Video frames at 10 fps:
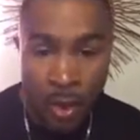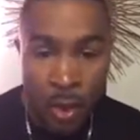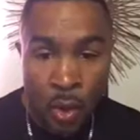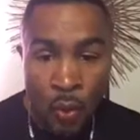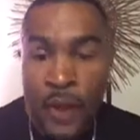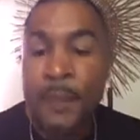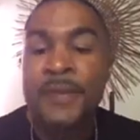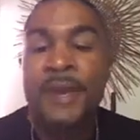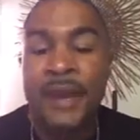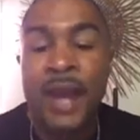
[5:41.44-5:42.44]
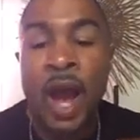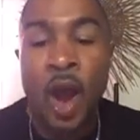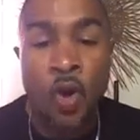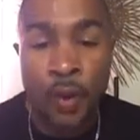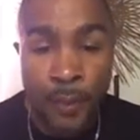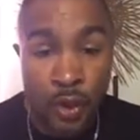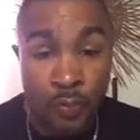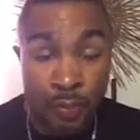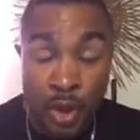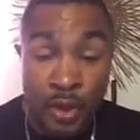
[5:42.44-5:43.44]
We can protect our own
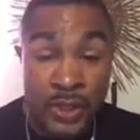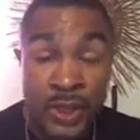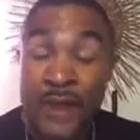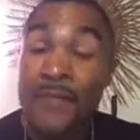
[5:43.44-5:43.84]
community.